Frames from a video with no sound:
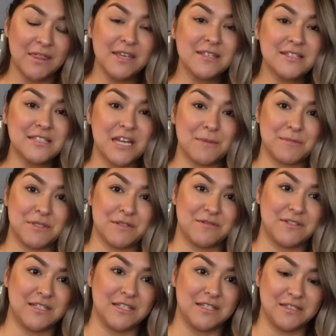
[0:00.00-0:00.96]
types of
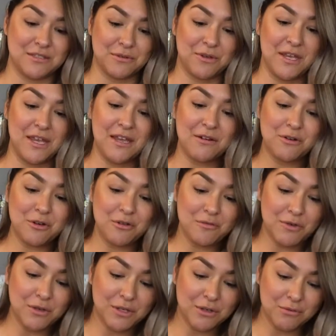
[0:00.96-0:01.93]
seeds. Okay, I don't know if
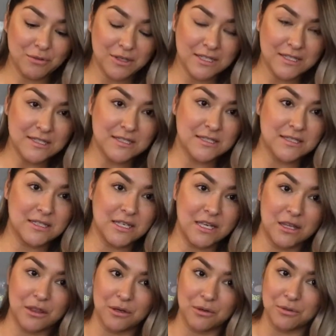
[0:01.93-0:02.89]
you can really see
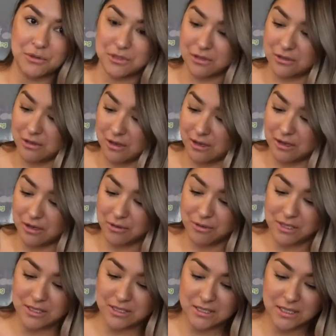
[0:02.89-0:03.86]
those or not. Go
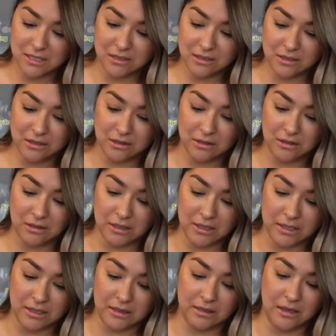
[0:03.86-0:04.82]
ahead and take a good look
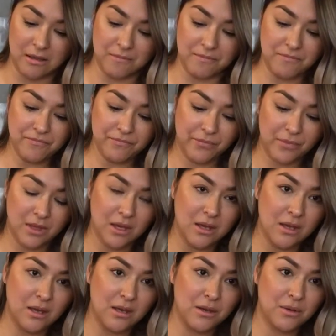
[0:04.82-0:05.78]
at them.
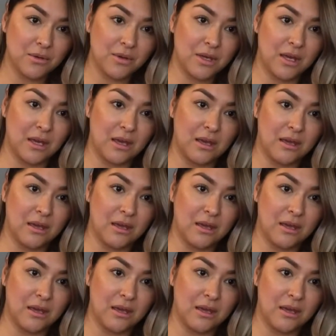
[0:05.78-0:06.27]
Okay,